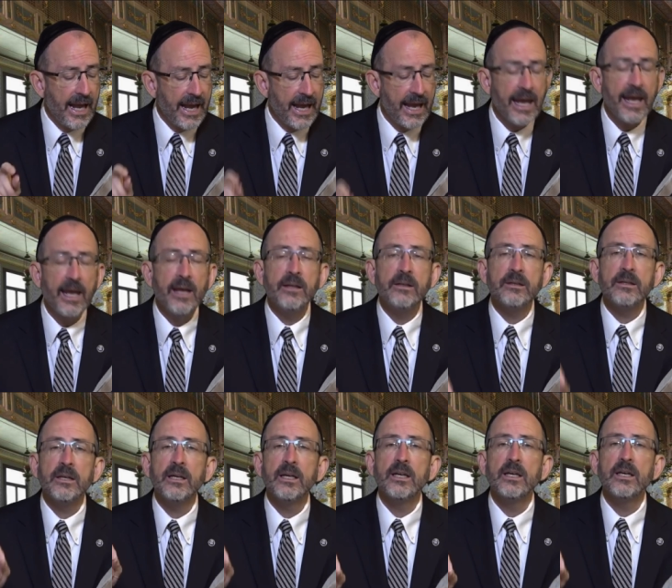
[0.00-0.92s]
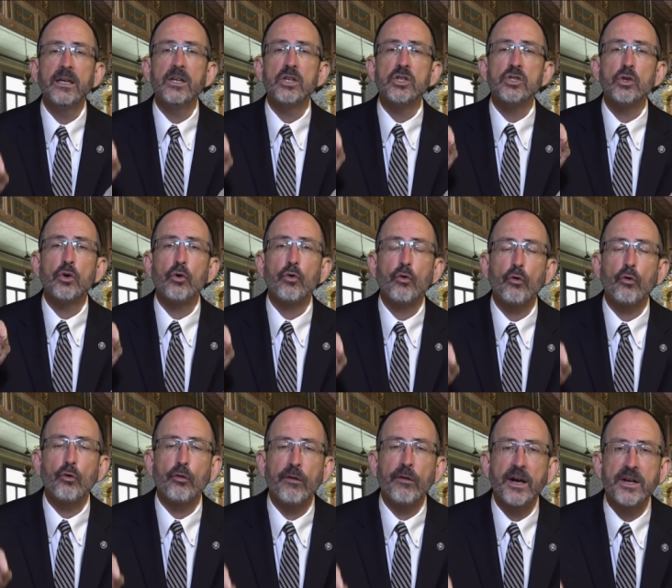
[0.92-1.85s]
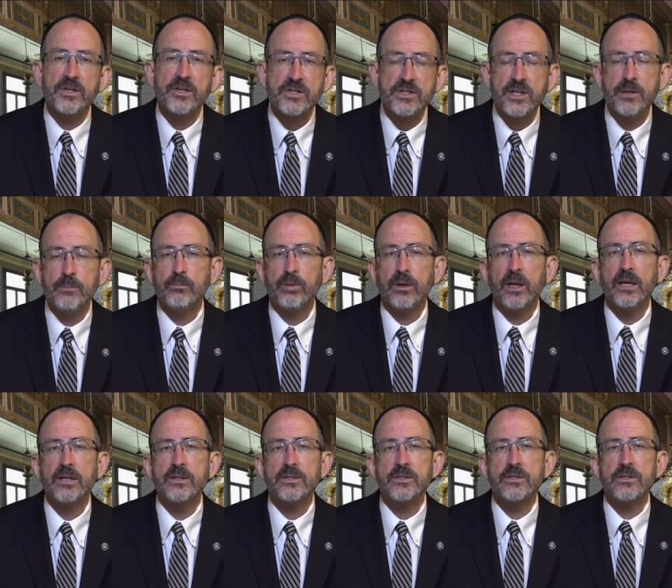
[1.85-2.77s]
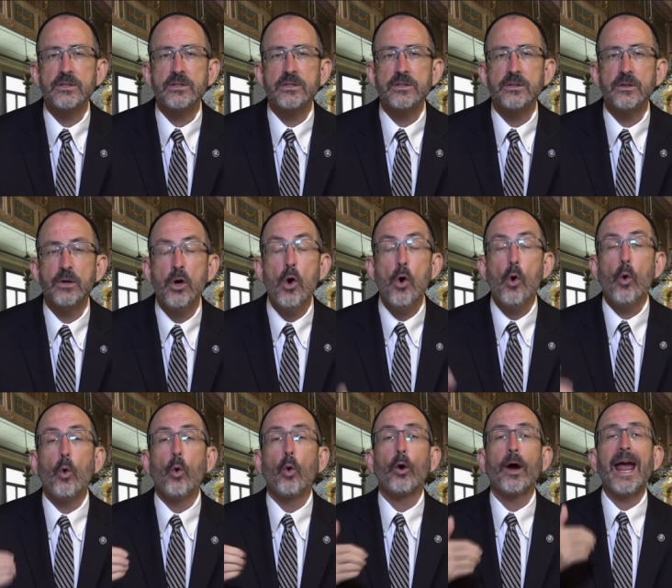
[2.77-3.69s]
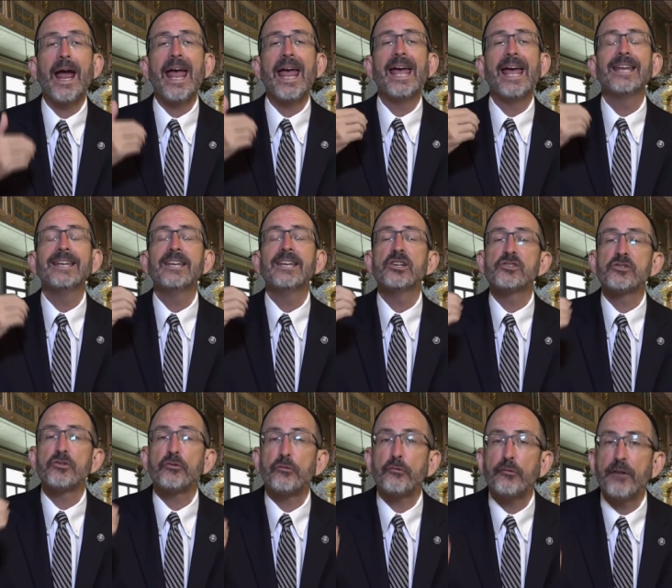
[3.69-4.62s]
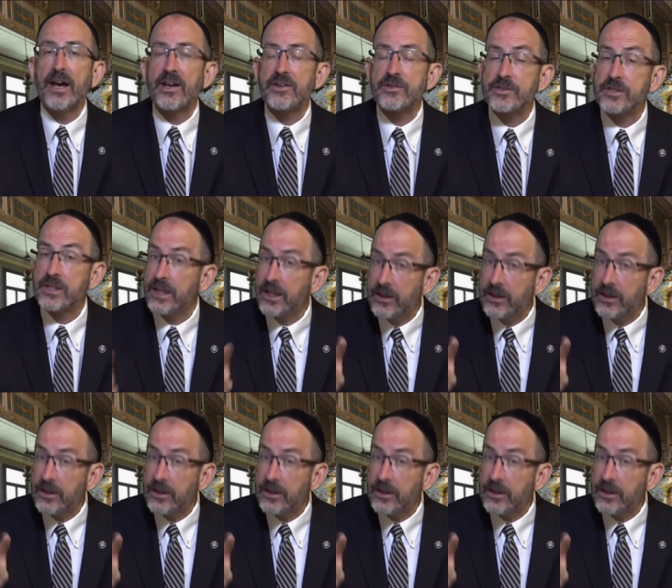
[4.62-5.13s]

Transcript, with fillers: and his resting place, or and his rest.